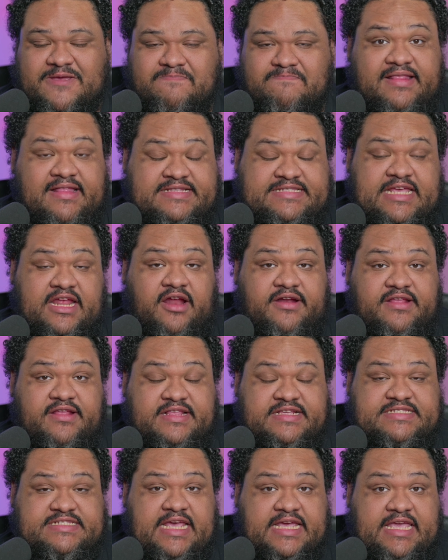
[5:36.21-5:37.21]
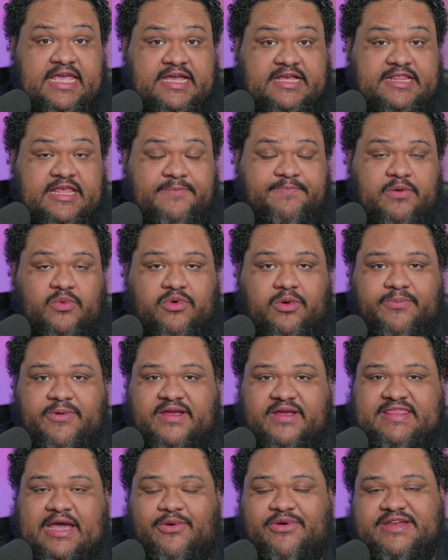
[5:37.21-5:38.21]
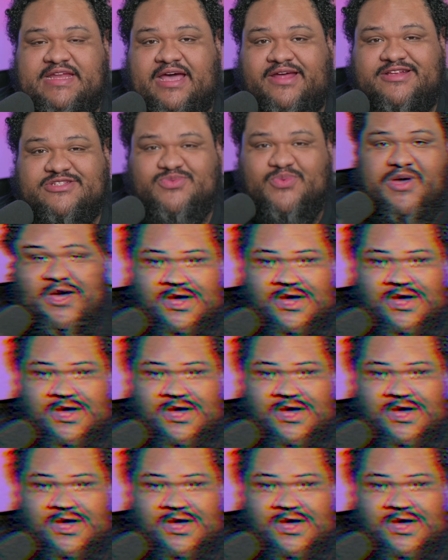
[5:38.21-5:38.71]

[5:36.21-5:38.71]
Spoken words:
Now let's head on to the second clip and we'll break that one down as well.